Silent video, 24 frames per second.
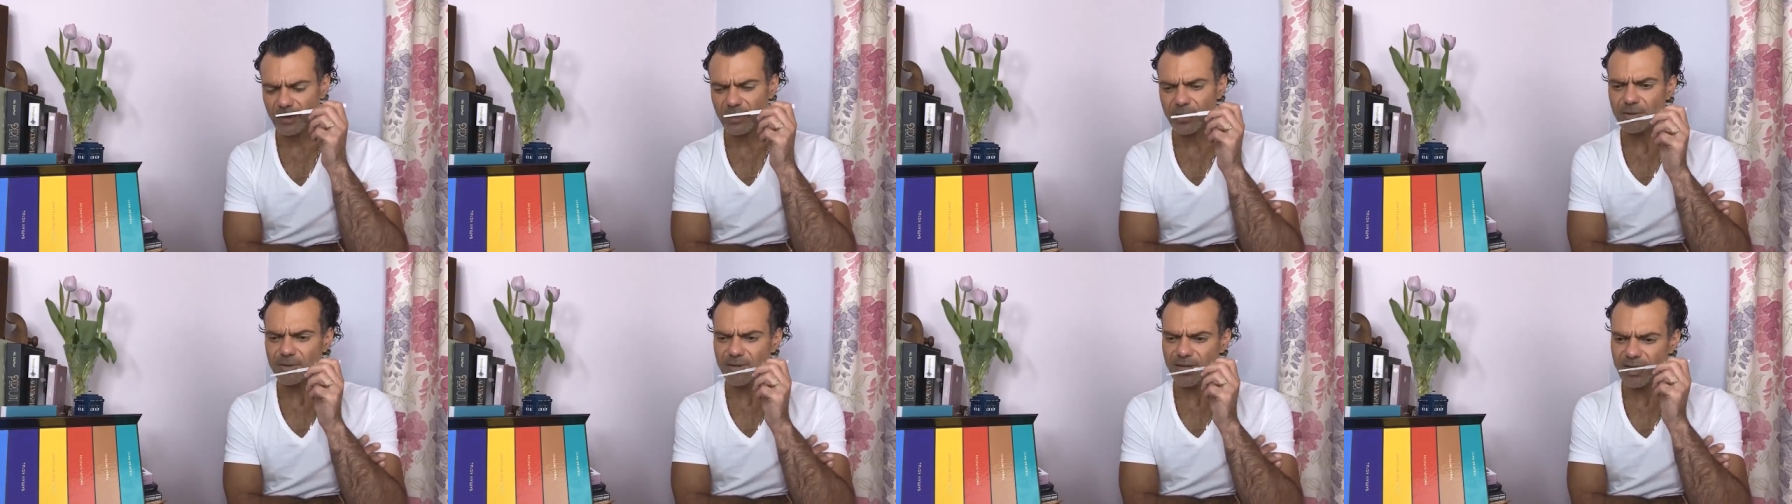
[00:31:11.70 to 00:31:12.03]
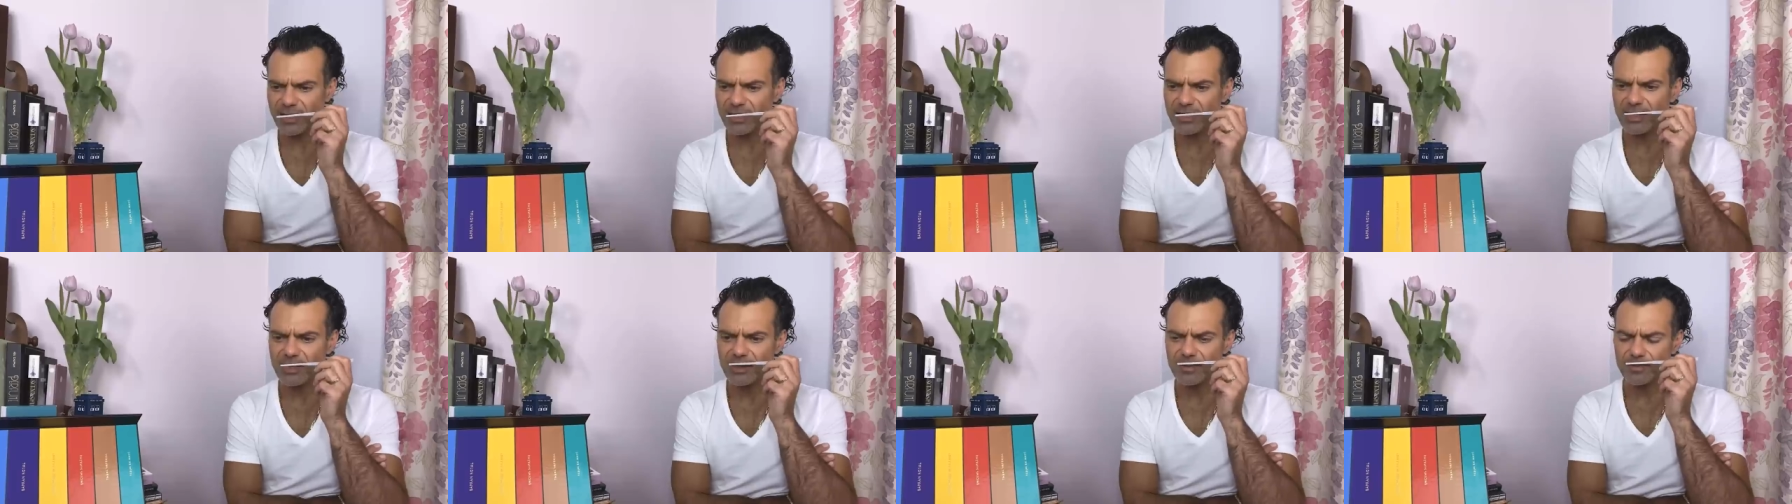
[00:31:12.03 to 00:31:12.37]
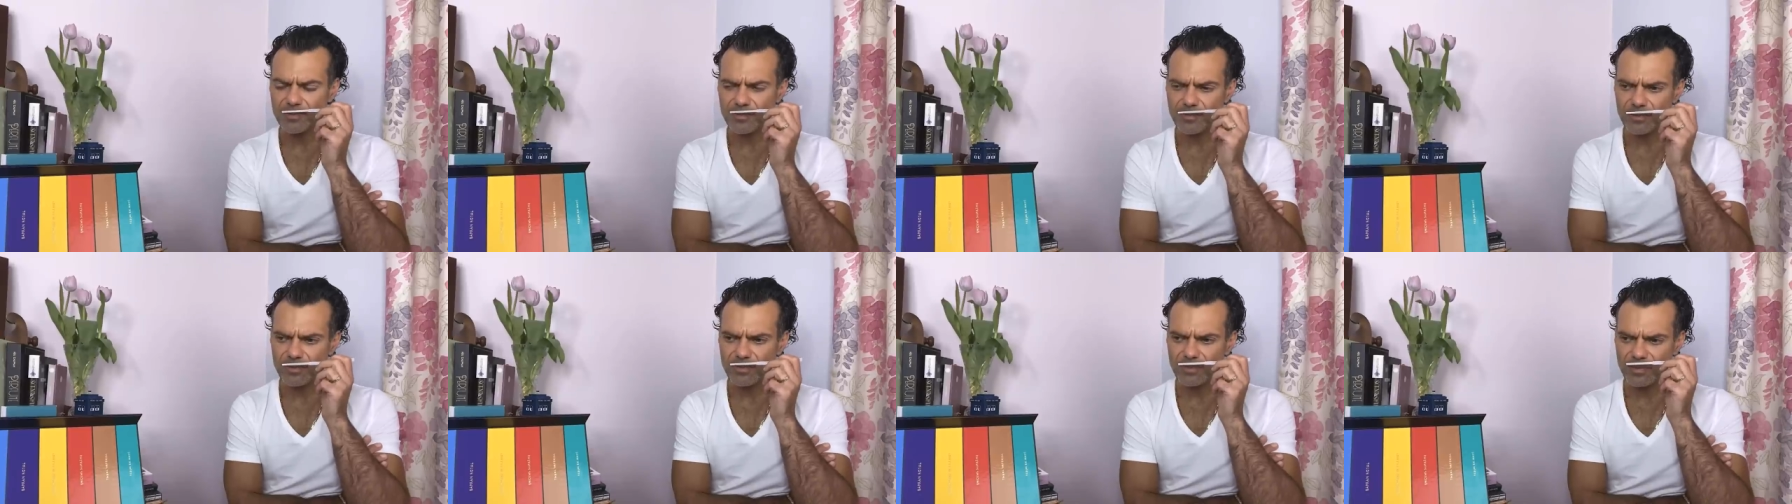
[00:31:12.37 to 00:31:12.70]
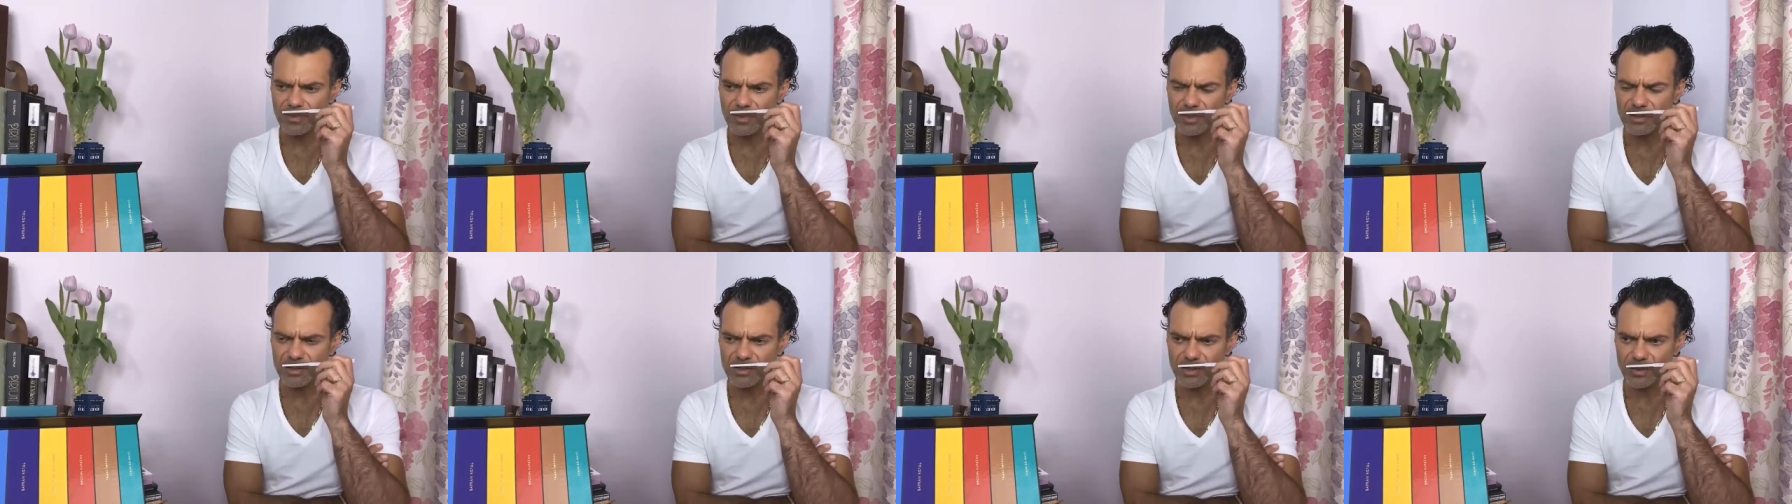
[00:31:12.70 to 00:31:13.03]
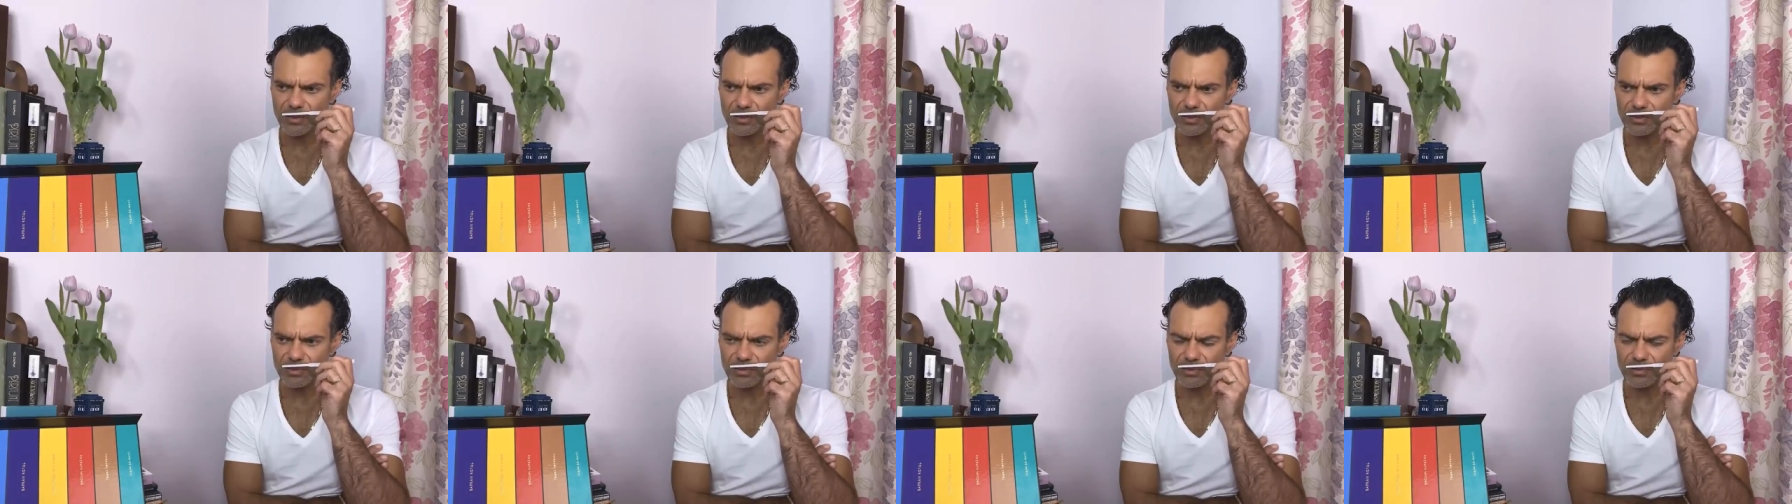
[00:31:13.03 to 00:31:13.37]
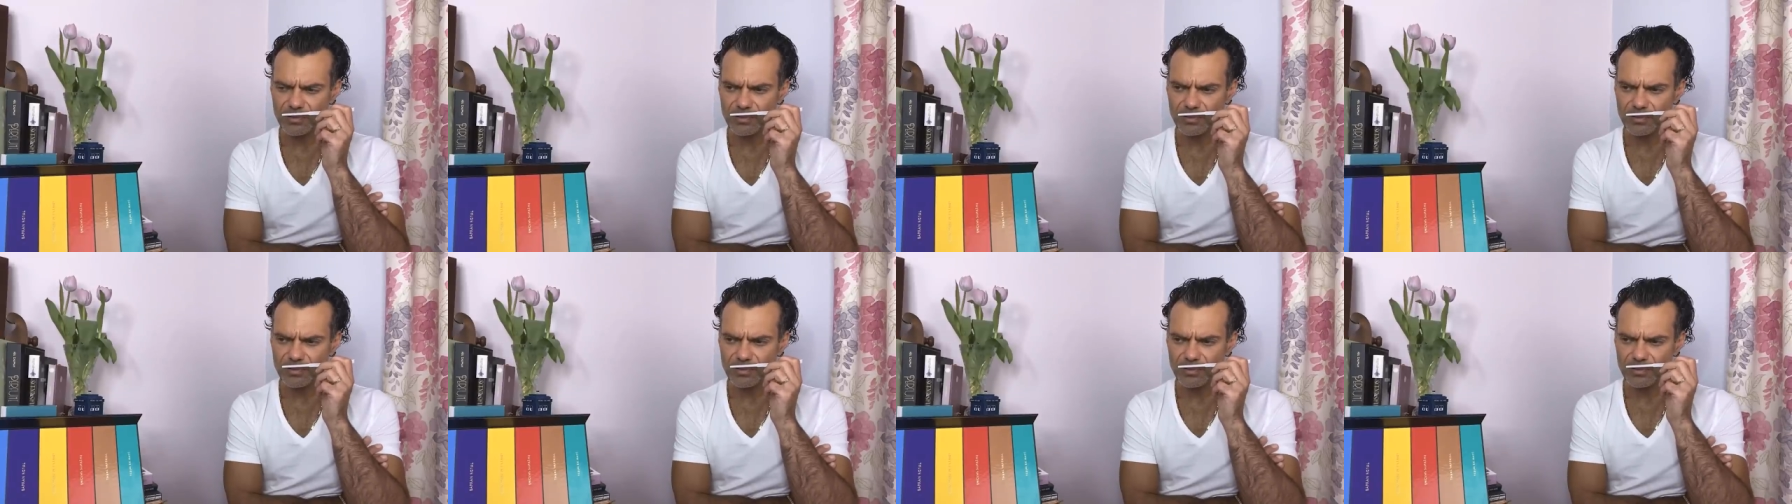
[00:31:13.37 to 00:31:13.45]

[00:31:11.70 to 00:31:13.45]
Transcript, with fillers: Okay, so